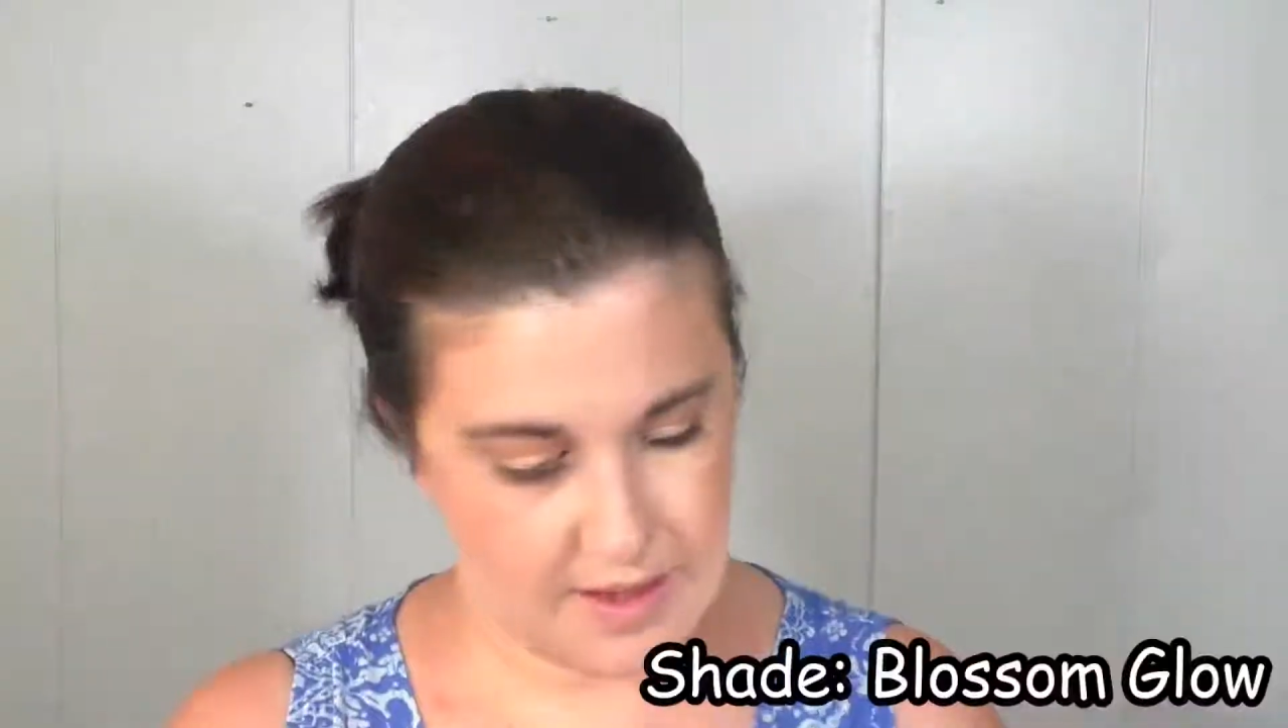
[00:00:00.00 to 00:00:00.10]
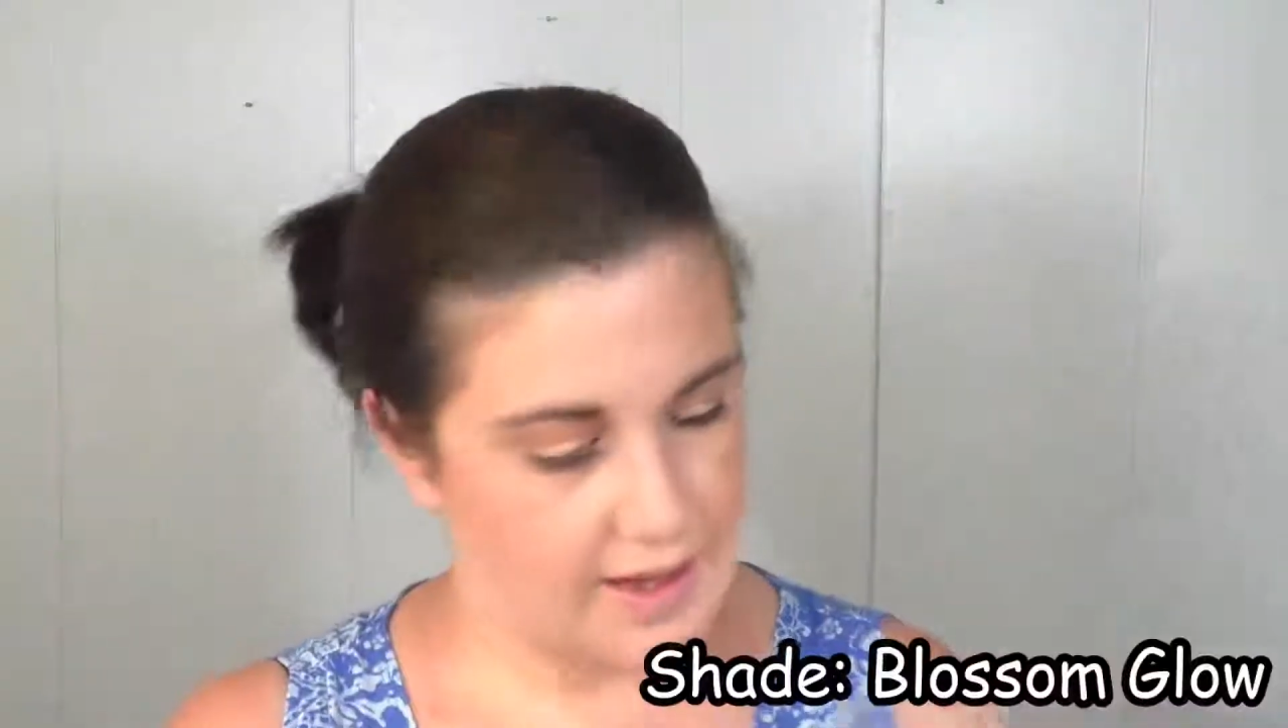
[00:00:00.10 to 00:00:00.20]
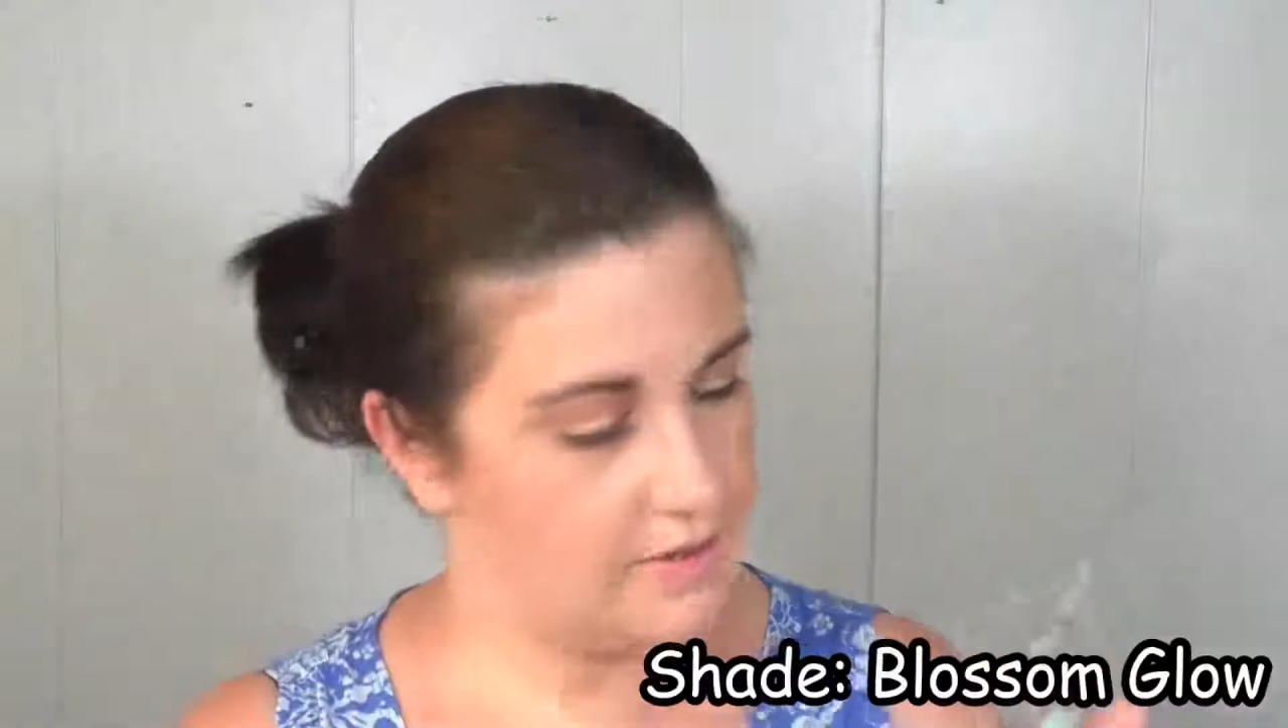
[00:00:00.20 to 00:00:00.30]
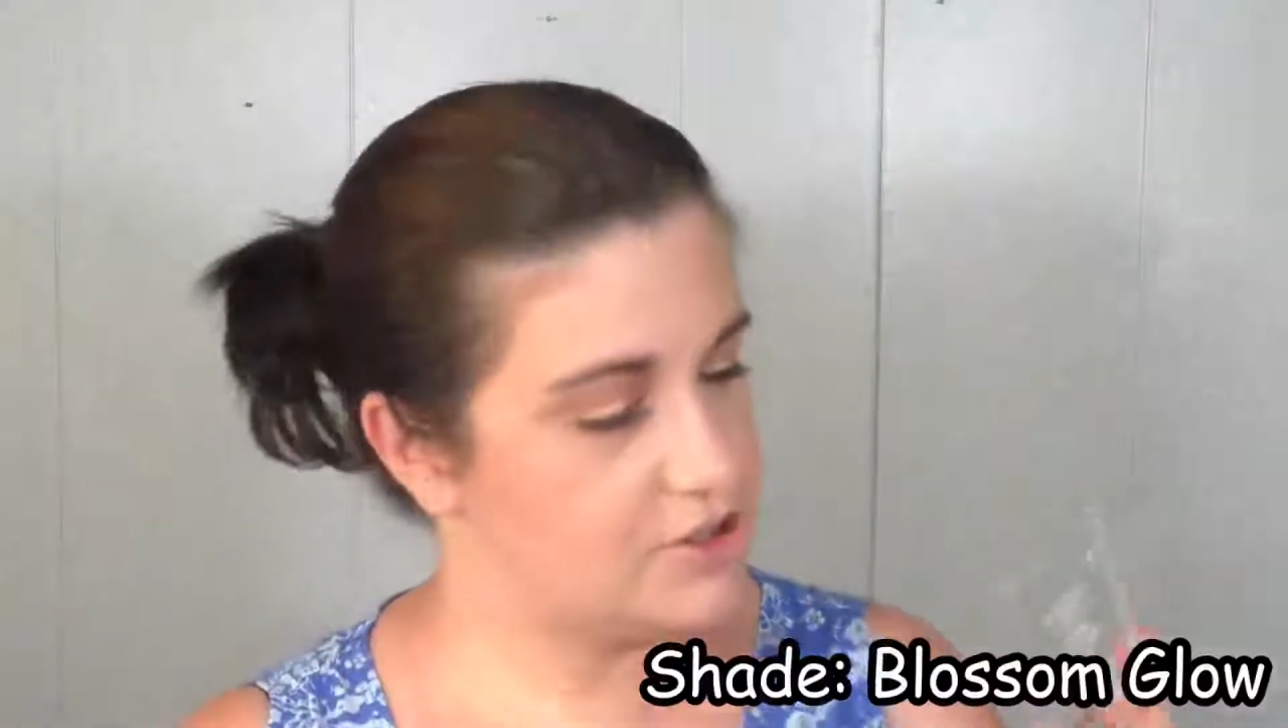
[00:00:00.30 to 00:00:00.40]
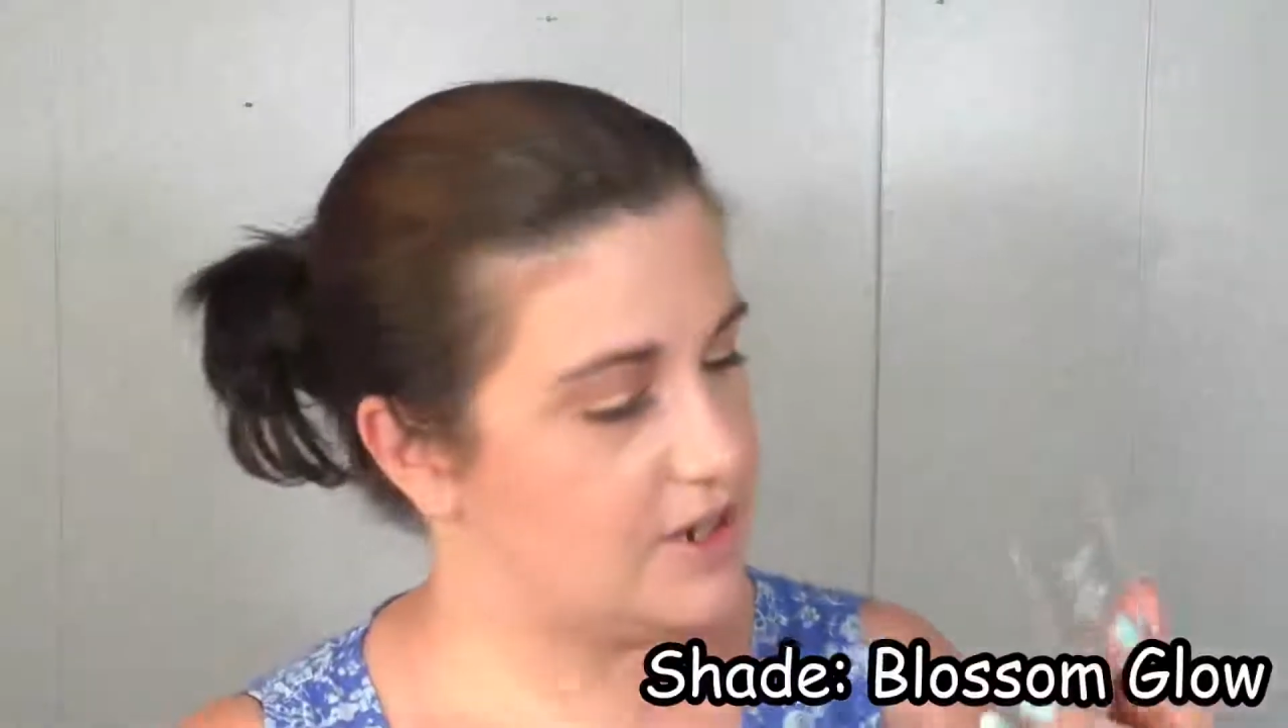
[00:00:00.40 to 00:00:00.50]

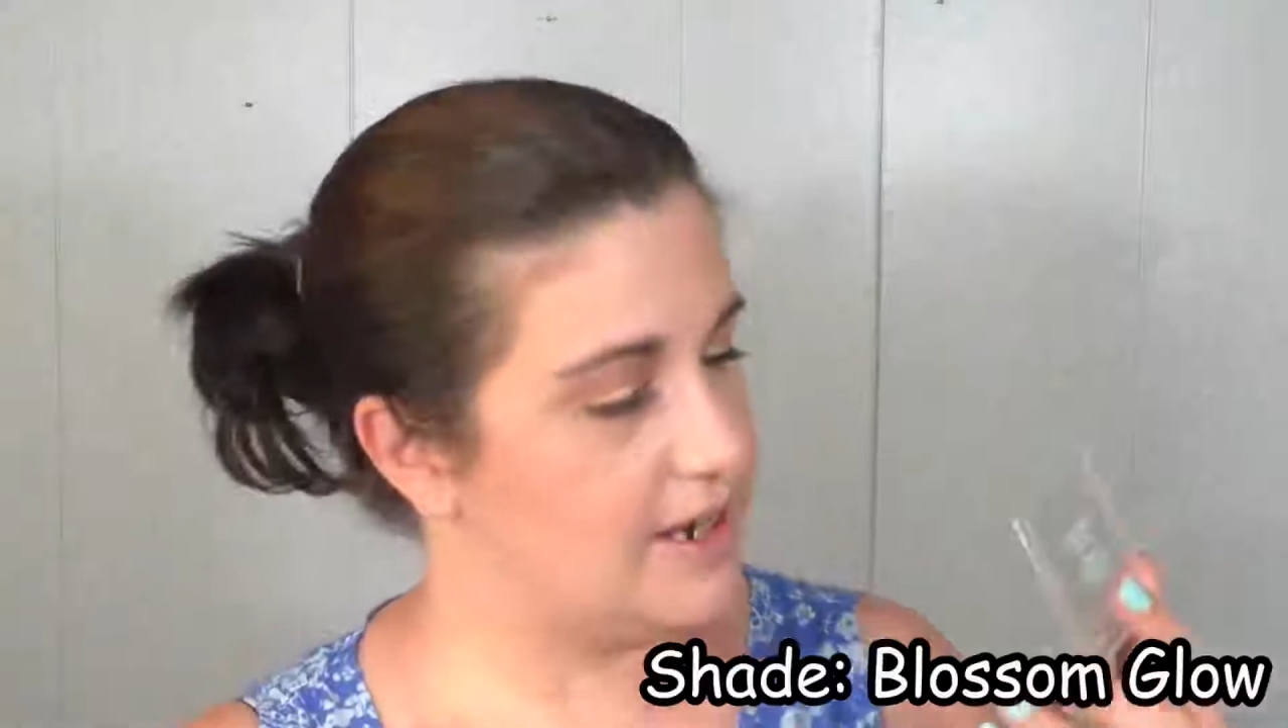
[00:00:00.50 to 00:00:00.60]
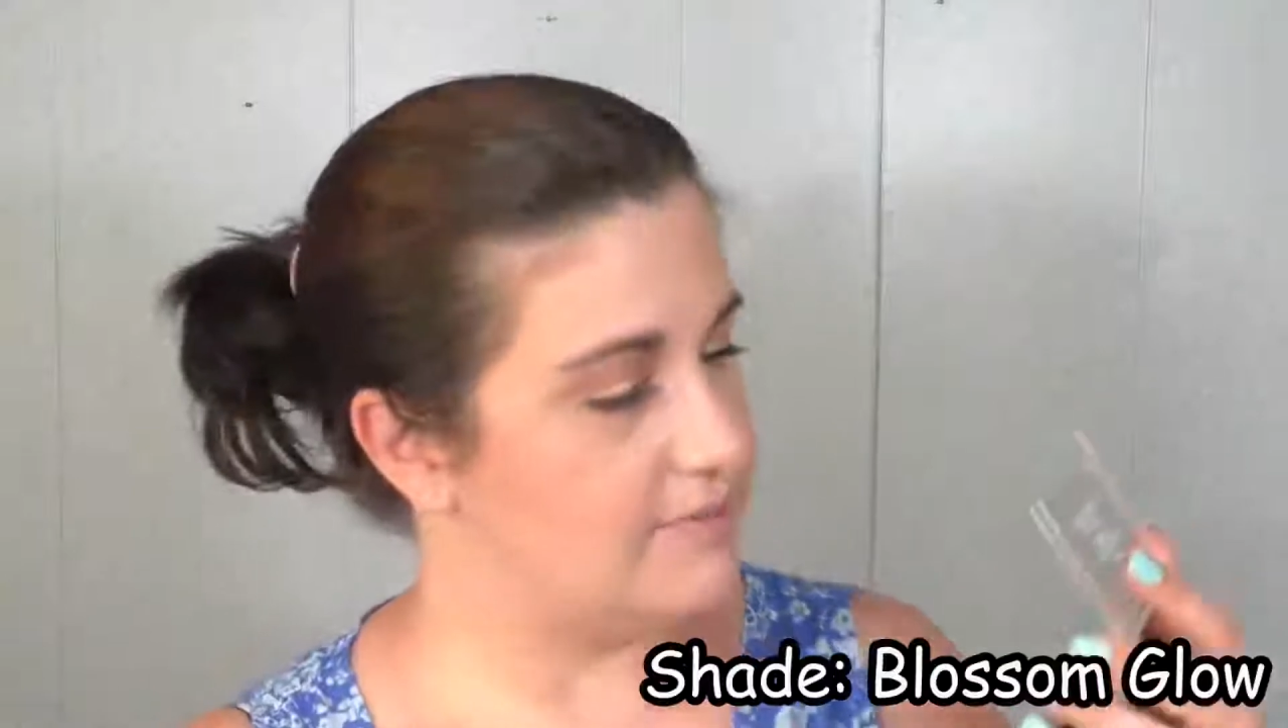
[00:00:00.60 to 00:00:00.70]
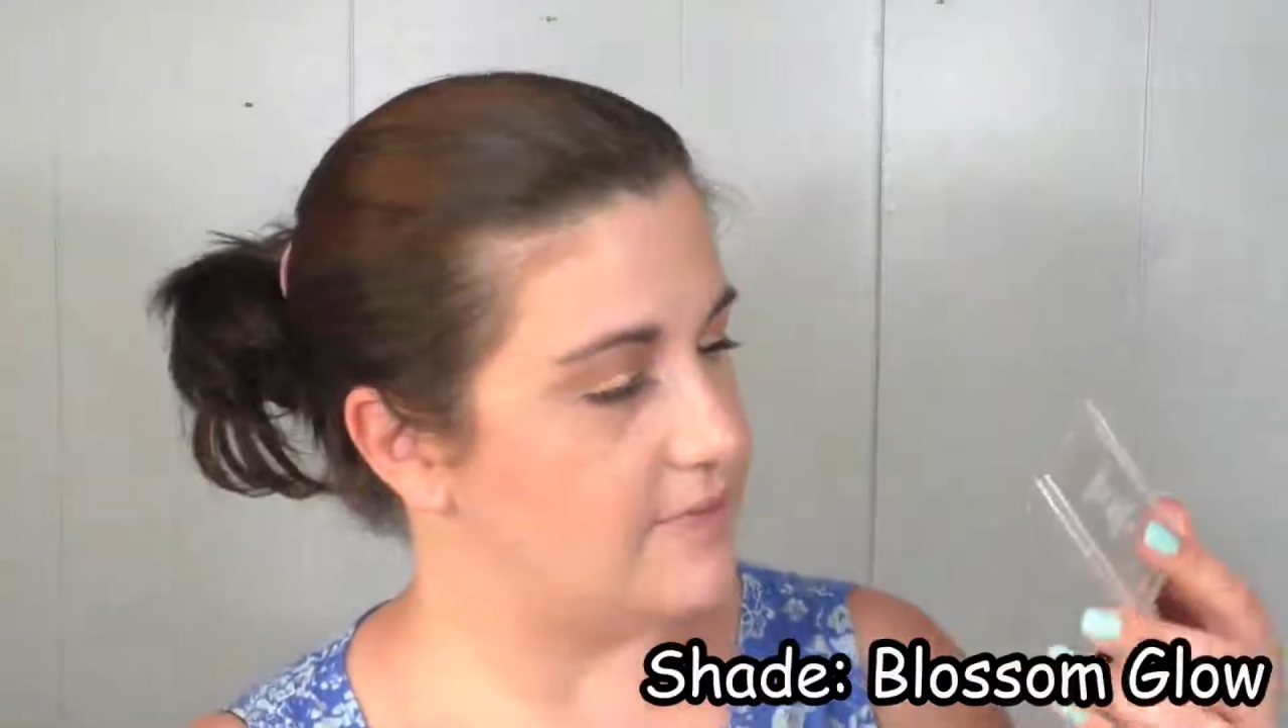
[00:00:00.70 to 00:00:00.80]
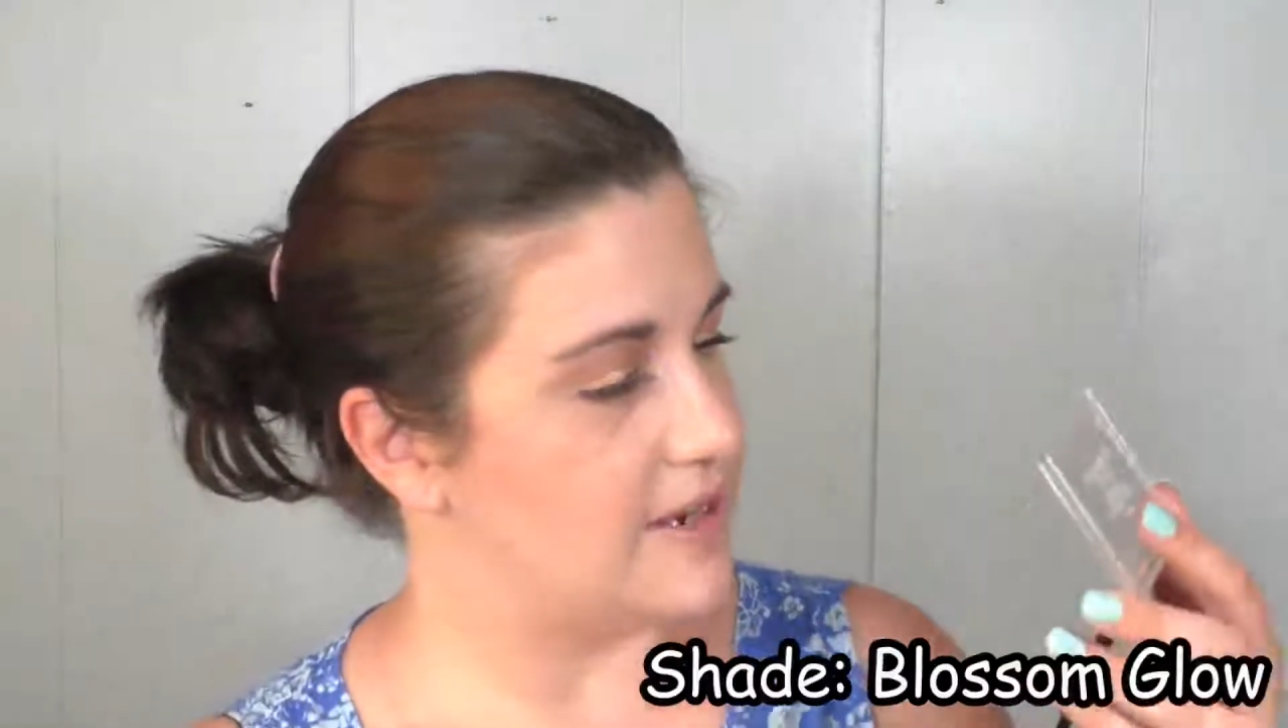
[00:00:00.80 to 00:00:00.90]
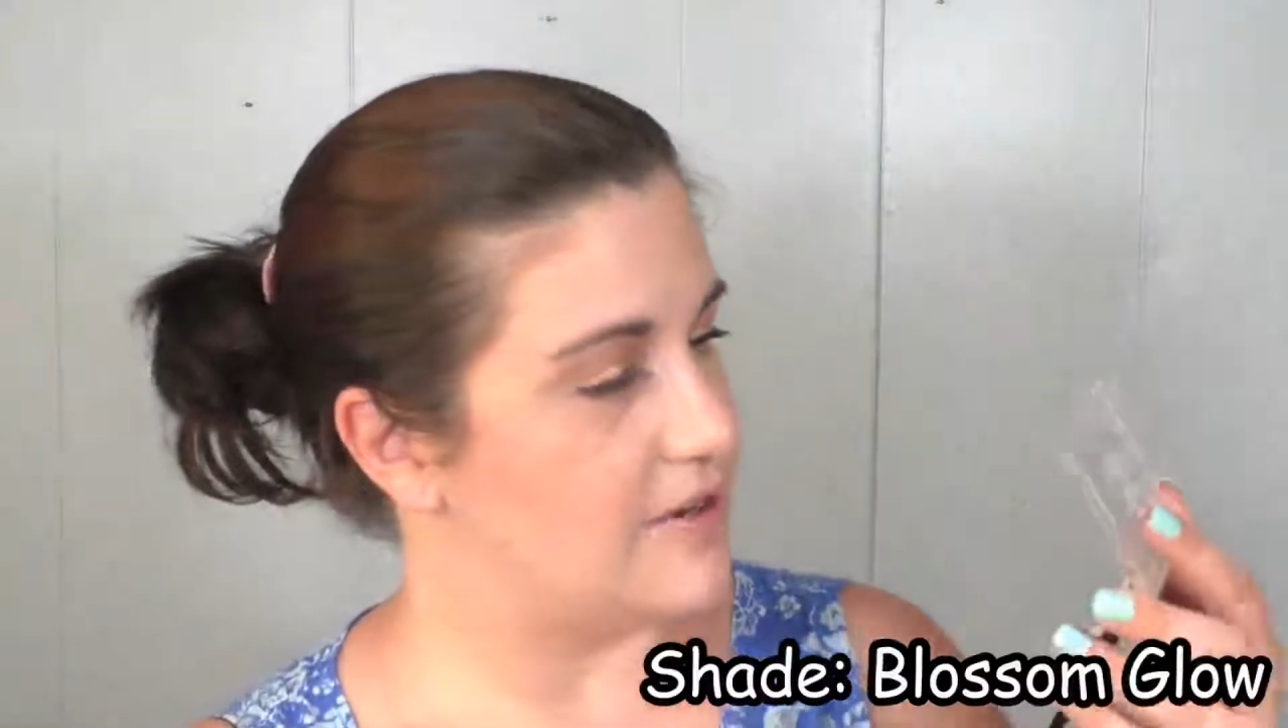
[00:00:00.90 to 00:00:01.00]
I'll try
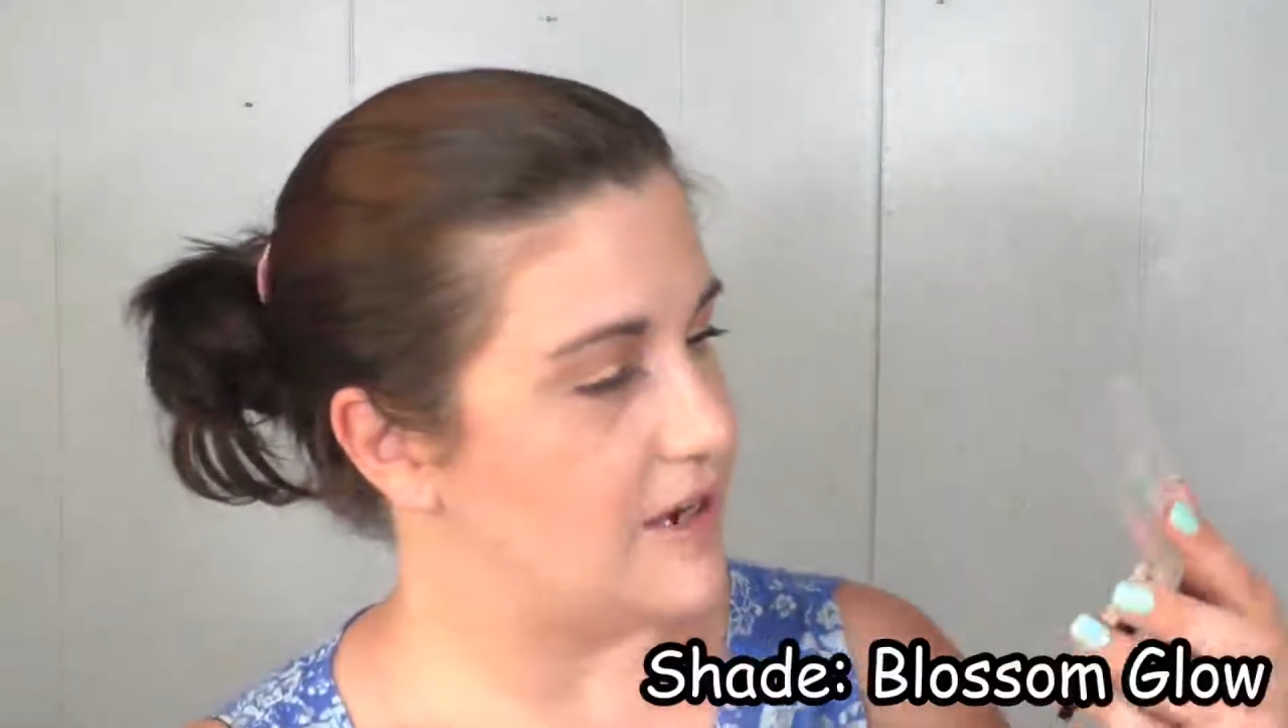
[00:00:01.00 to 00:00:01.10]
and figure